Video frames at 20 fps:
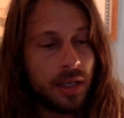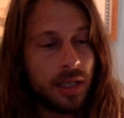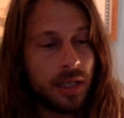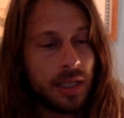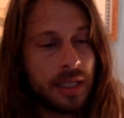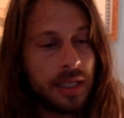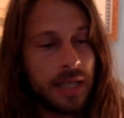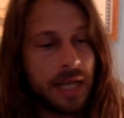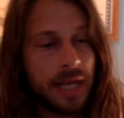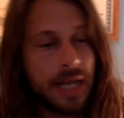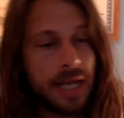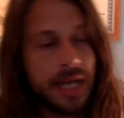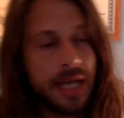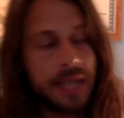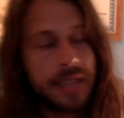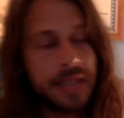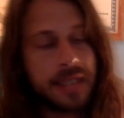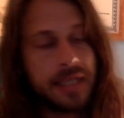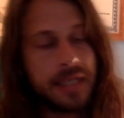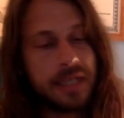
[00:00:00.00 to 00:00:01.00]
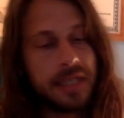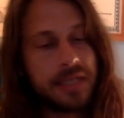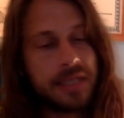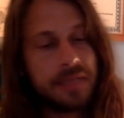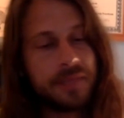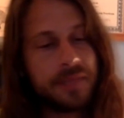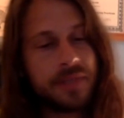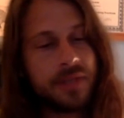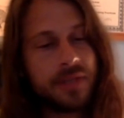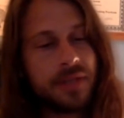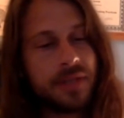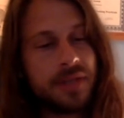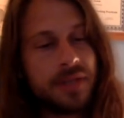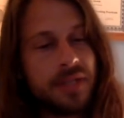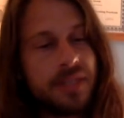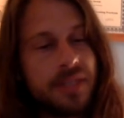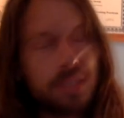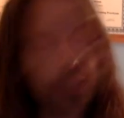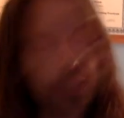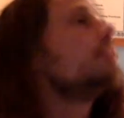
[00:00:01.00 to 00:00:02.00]
Yeah, and so I
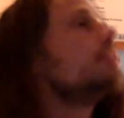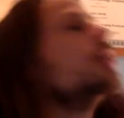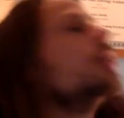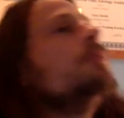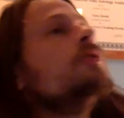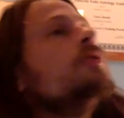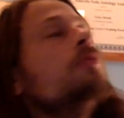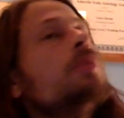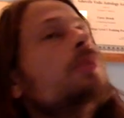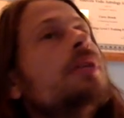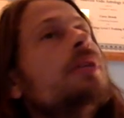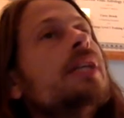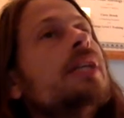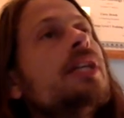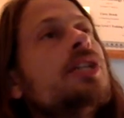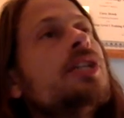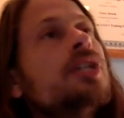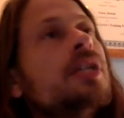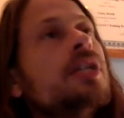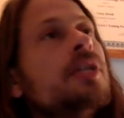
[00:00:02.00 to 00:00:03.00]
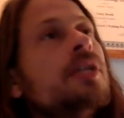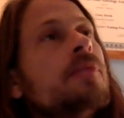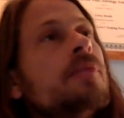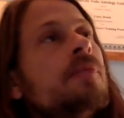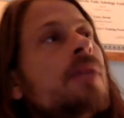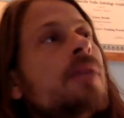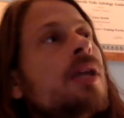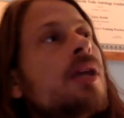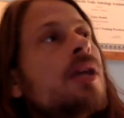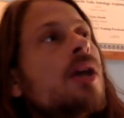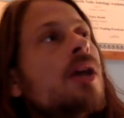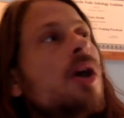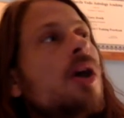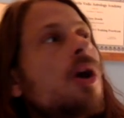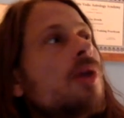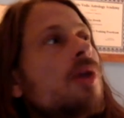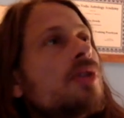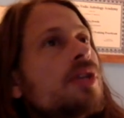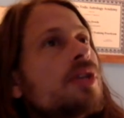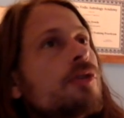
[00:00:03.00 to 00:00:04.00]
think that in terms of prediction,
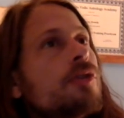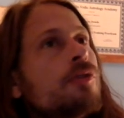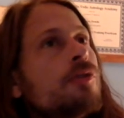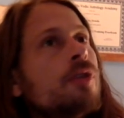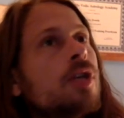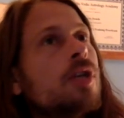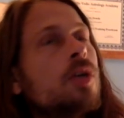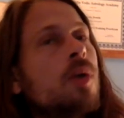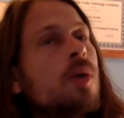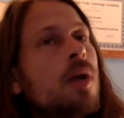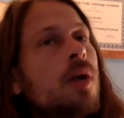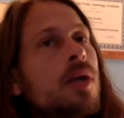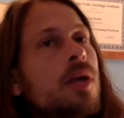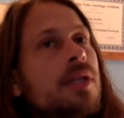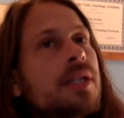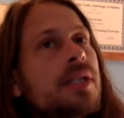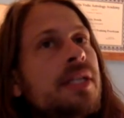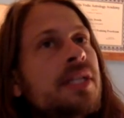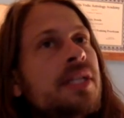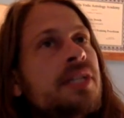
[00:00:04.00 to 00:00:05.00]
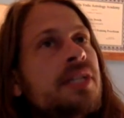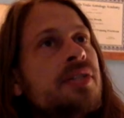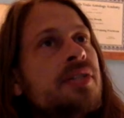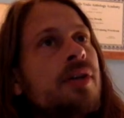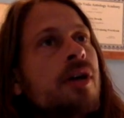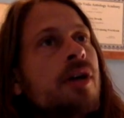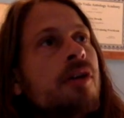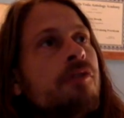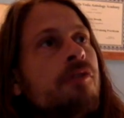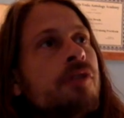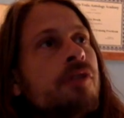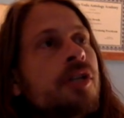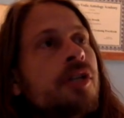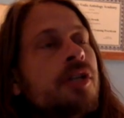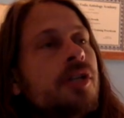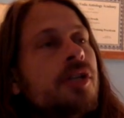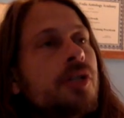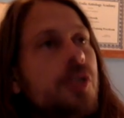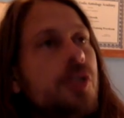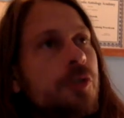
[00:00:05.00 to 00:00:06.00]
all the different qualities are
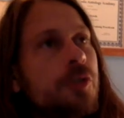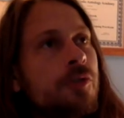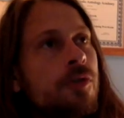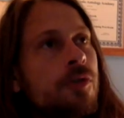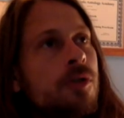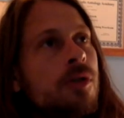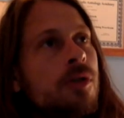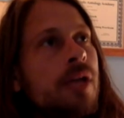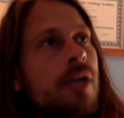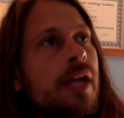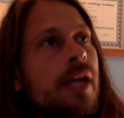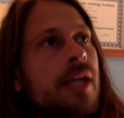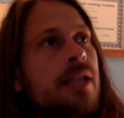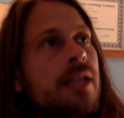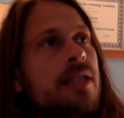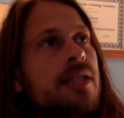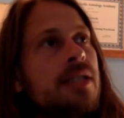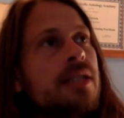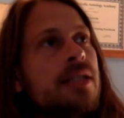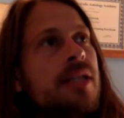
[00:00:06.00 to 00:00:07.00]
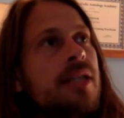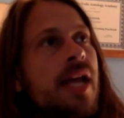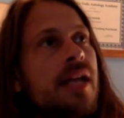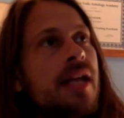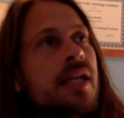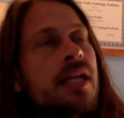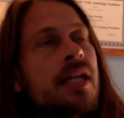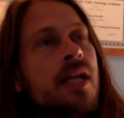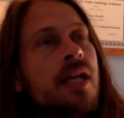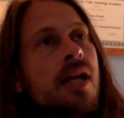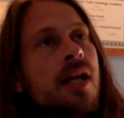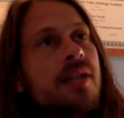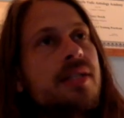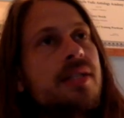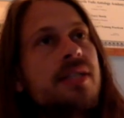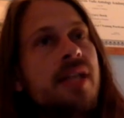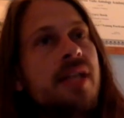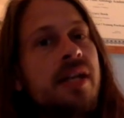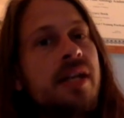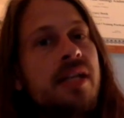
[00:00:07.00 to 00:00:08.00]
very useful, like steady,
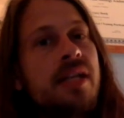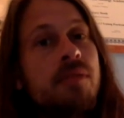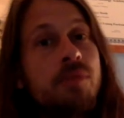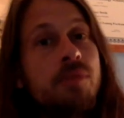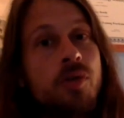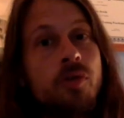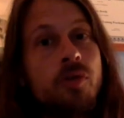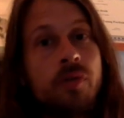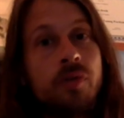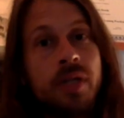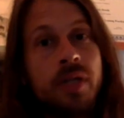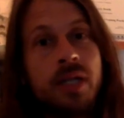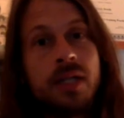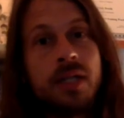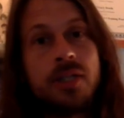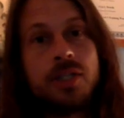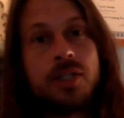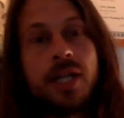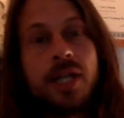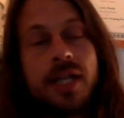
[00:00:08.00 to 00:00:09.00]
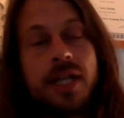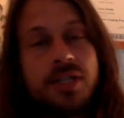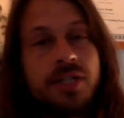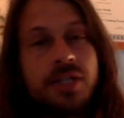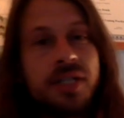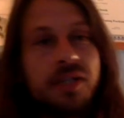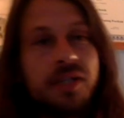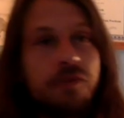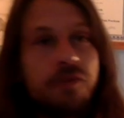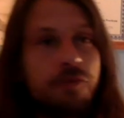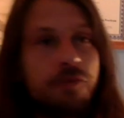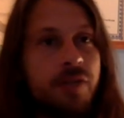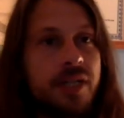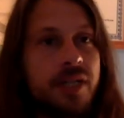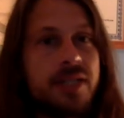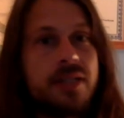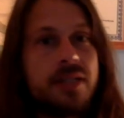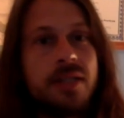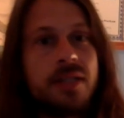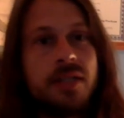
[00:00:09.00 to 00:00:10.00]
unsteady, moving, changing,
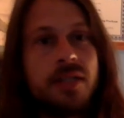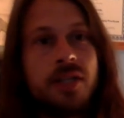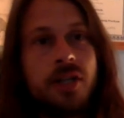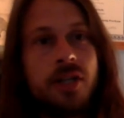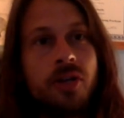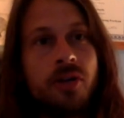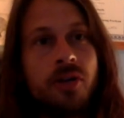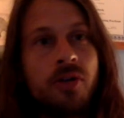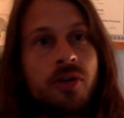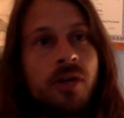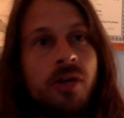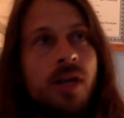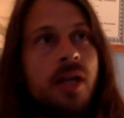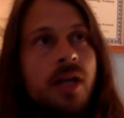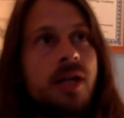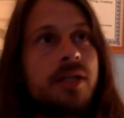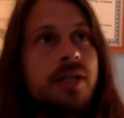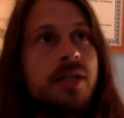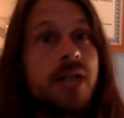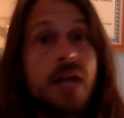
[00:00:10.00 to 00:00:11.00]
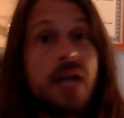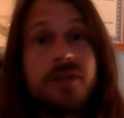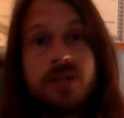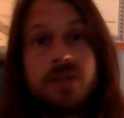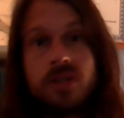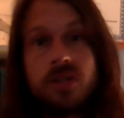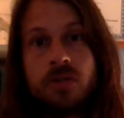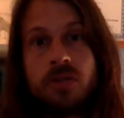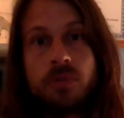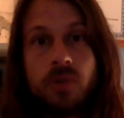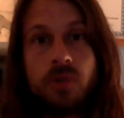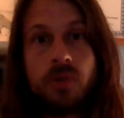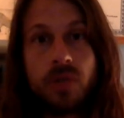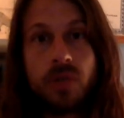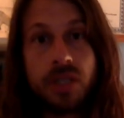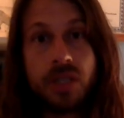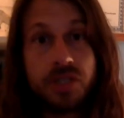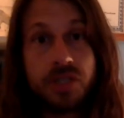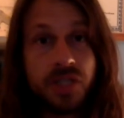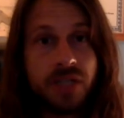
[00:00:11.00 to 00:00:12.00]
fixed, you know, Dhatu,
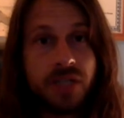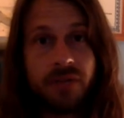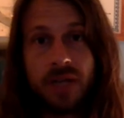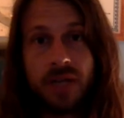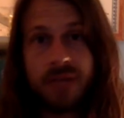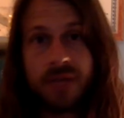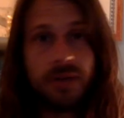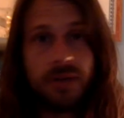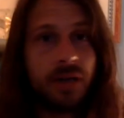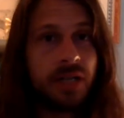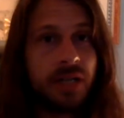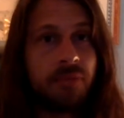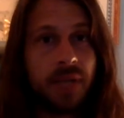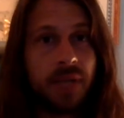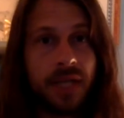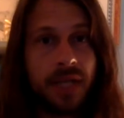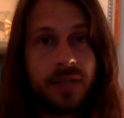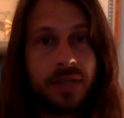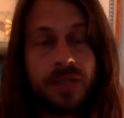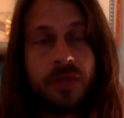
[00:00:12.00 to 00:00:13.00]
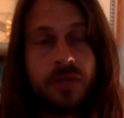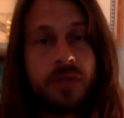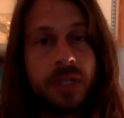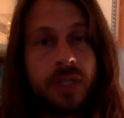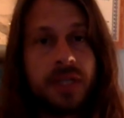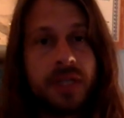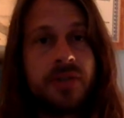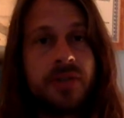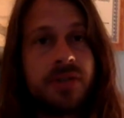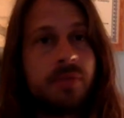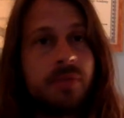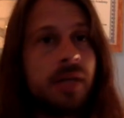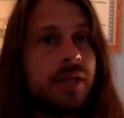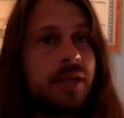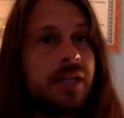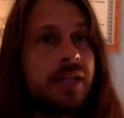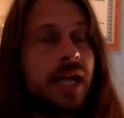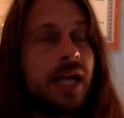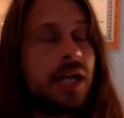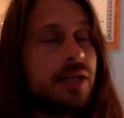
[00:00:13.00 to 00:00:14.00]
Mula, Jiva. I've already made two videos about
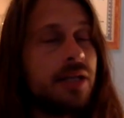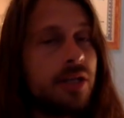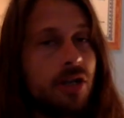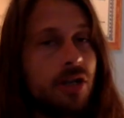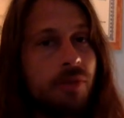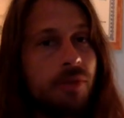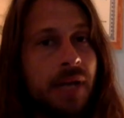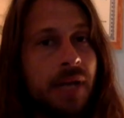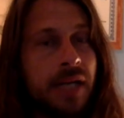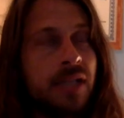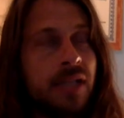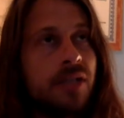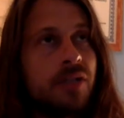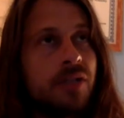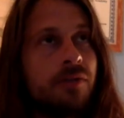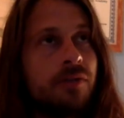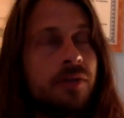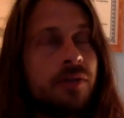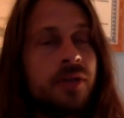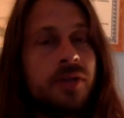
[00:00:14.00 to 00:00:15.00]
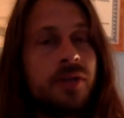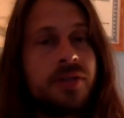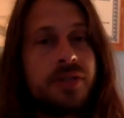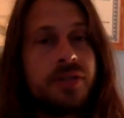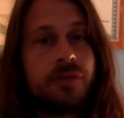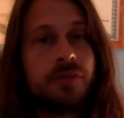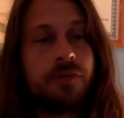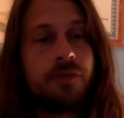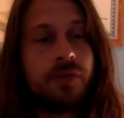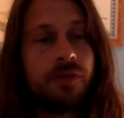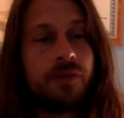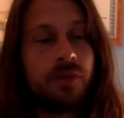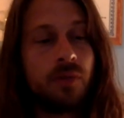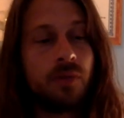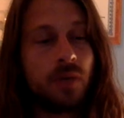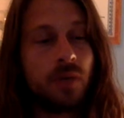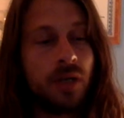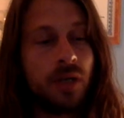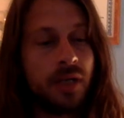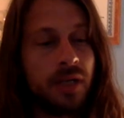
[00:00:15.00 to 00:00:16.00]
that. You can go back and look for those if you
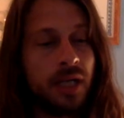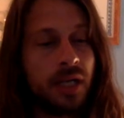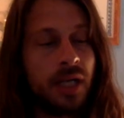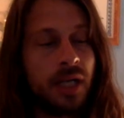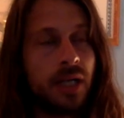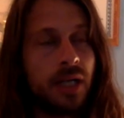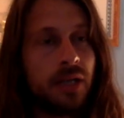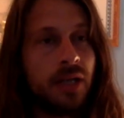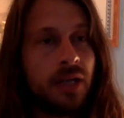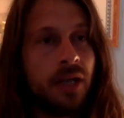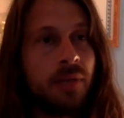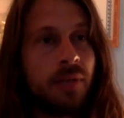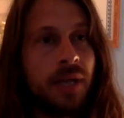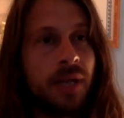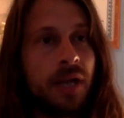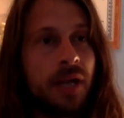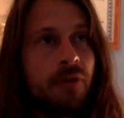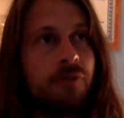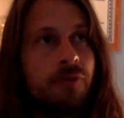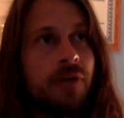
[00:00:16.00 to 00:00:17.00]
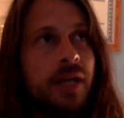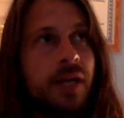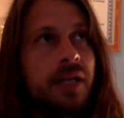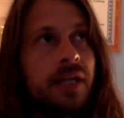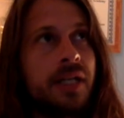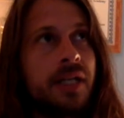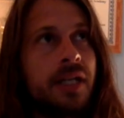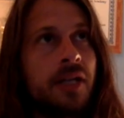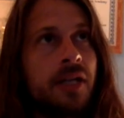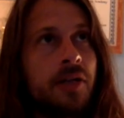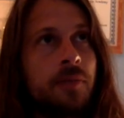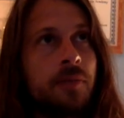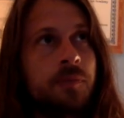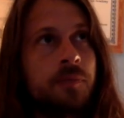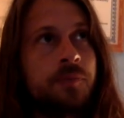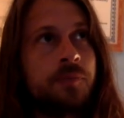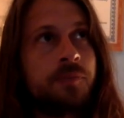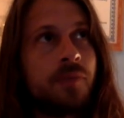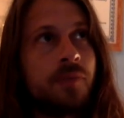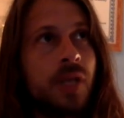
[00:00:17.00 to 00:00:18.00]
want, about finding,
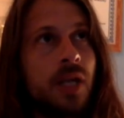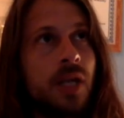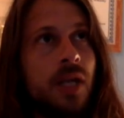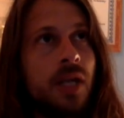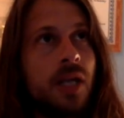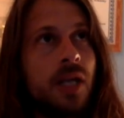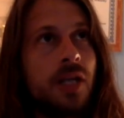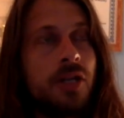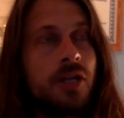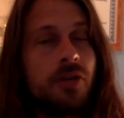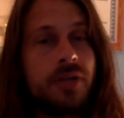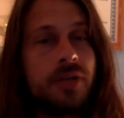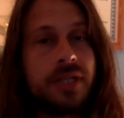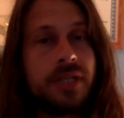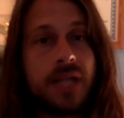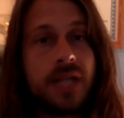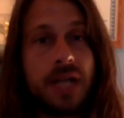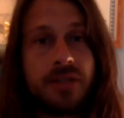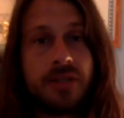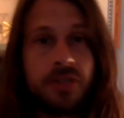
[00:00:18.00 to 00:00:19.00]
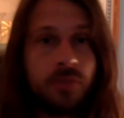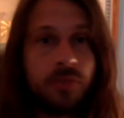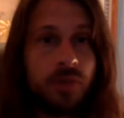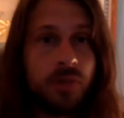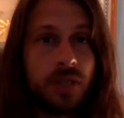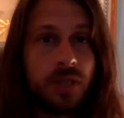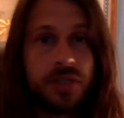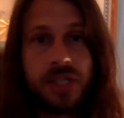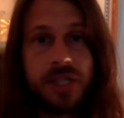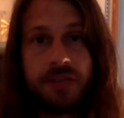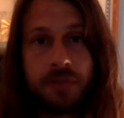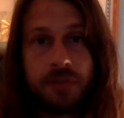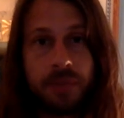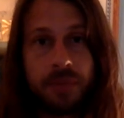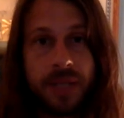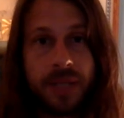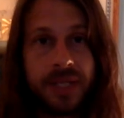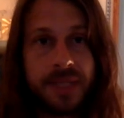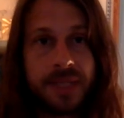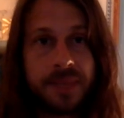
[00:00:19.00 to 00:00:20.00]
you know, the Dhatu, Mula, Jiva
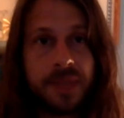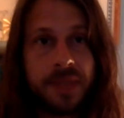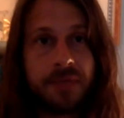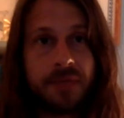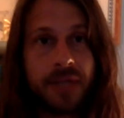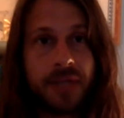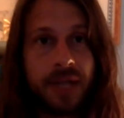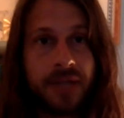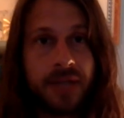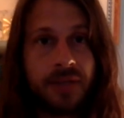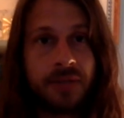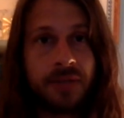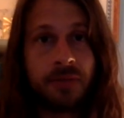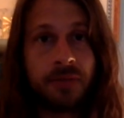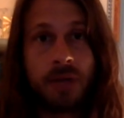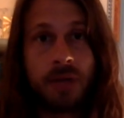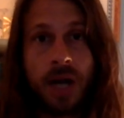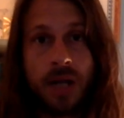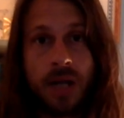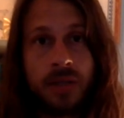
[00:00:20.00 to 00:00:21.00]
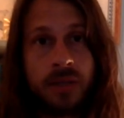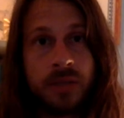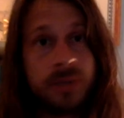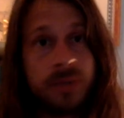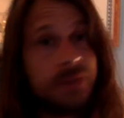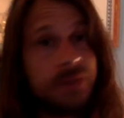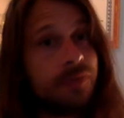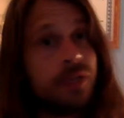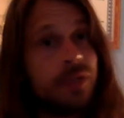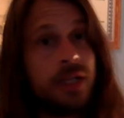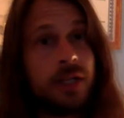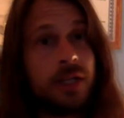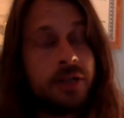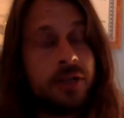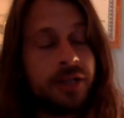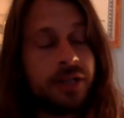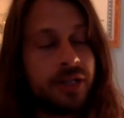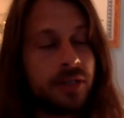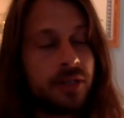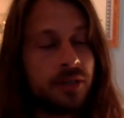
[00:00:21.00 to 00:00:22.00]
placement of Ketu and Rahu is very
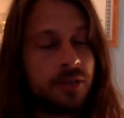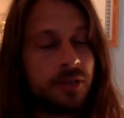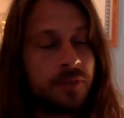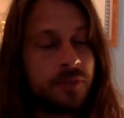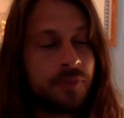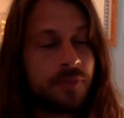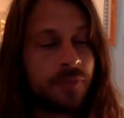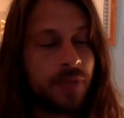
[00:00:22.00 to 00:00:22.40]
critical.